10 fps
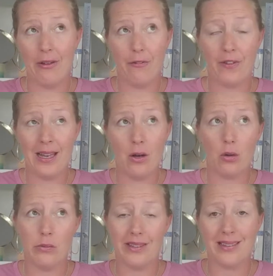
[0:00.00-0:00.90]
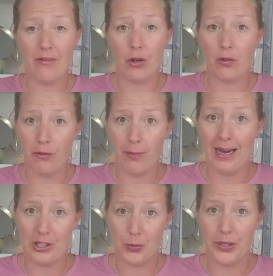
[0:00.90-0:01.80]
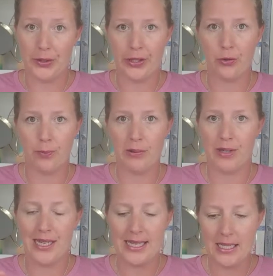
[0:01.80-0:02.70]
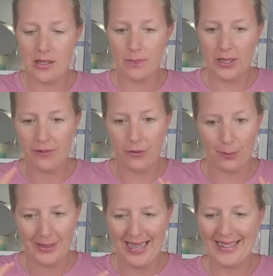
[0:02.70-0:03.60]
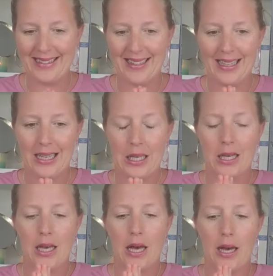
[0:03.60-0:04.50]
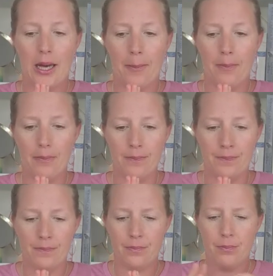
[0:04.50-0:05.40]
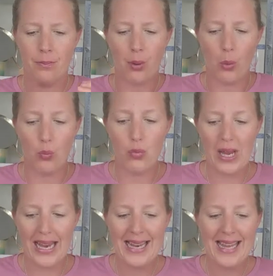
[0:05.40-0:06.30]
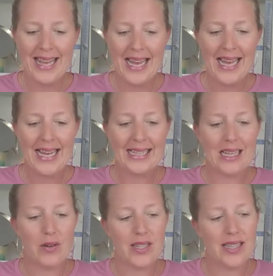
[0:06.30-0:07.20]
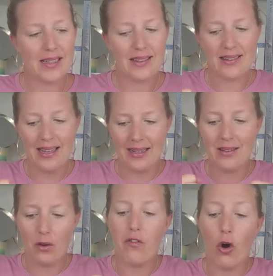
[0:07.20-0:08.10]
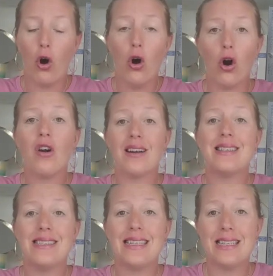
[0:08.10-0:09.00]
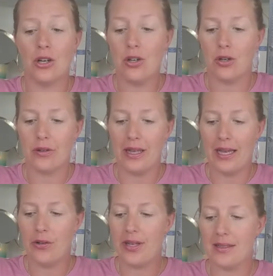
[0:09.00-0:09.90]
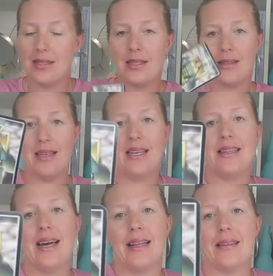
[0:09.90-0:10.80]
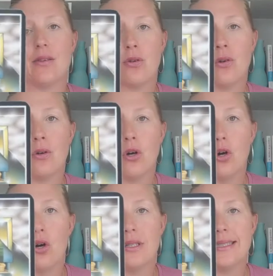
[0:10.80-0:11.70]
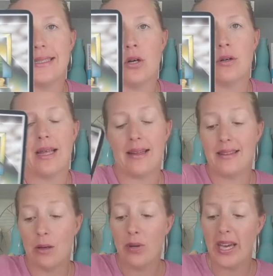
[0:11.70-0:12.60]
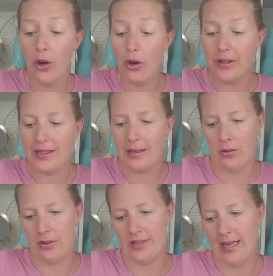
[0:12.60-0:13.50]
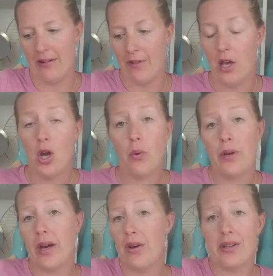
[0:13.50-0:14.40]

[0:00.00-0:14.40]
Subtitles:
I feel 7th of March we're going to be released a bit from that. But really there is that sense of holding on, and you can see that, you know, holding on, and then we hurting ourselves, we